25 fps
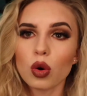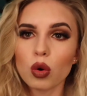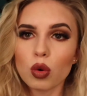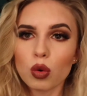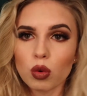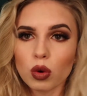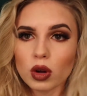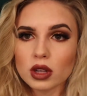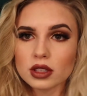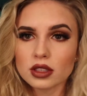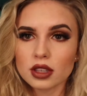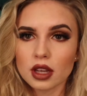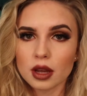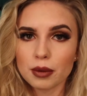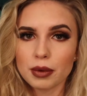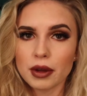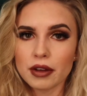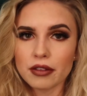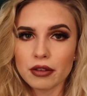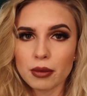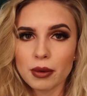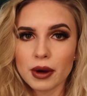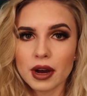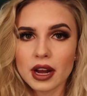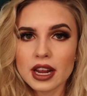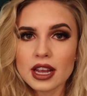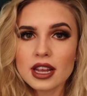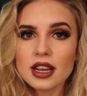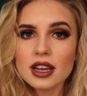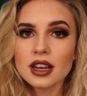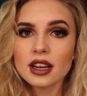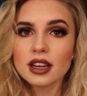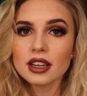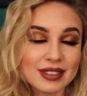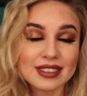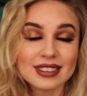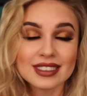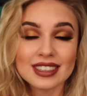What's up everybody?
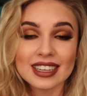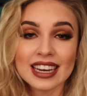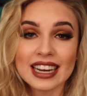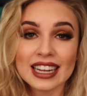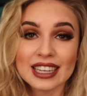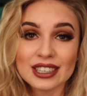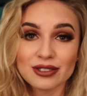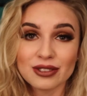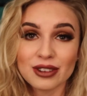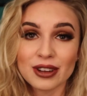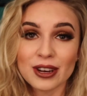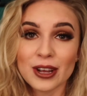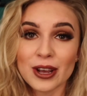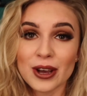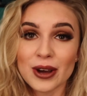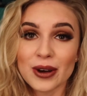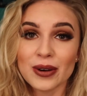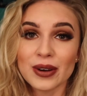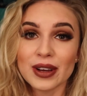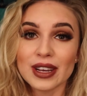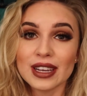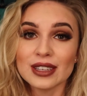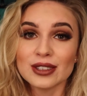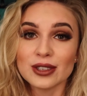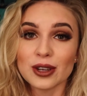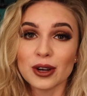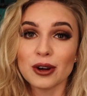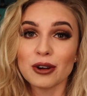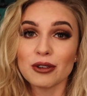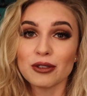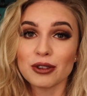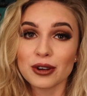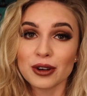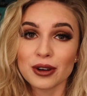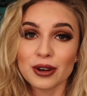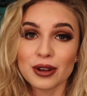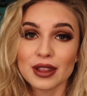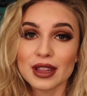Today's video is
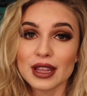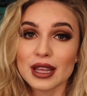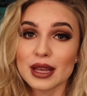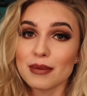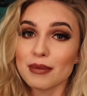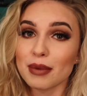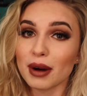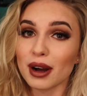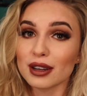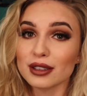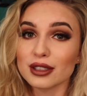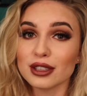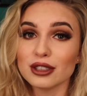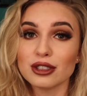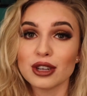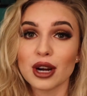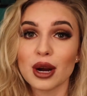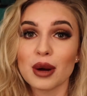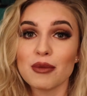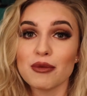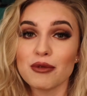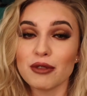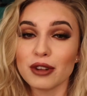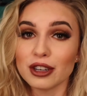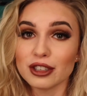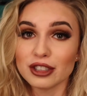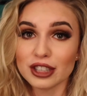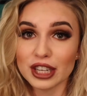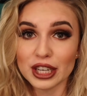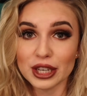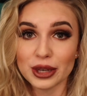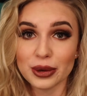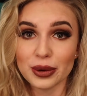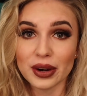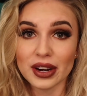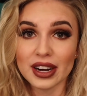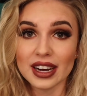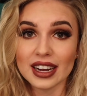over the Boxy Charm for
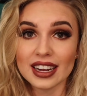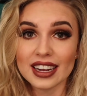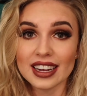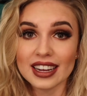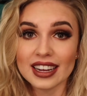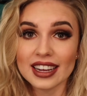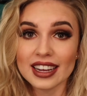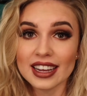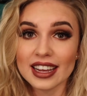January.